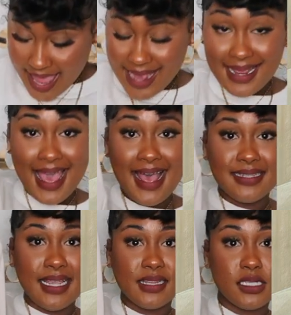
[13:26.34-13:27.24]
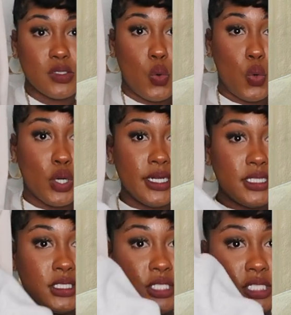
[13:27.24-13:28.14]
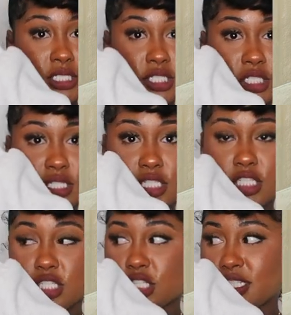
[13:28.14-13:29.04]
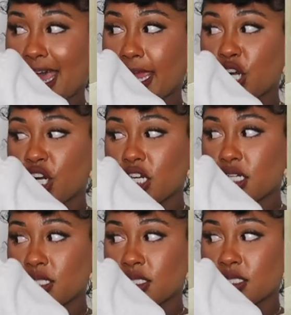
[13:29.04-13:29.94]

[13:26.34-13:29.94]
and it has like this orange tiger